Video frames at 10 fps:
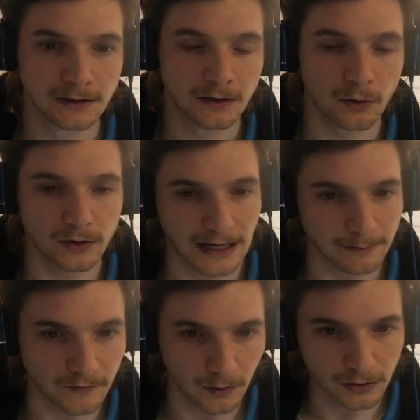or
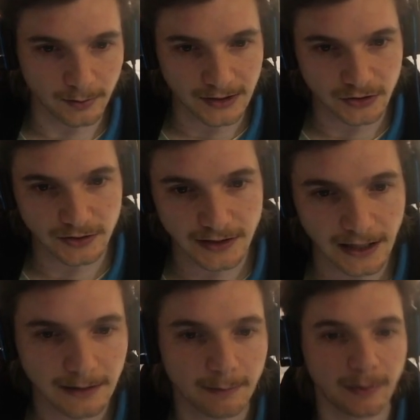game volume, I should
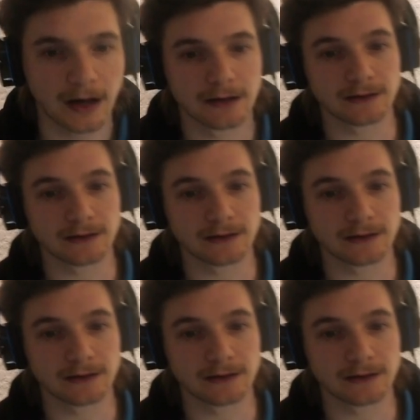say. But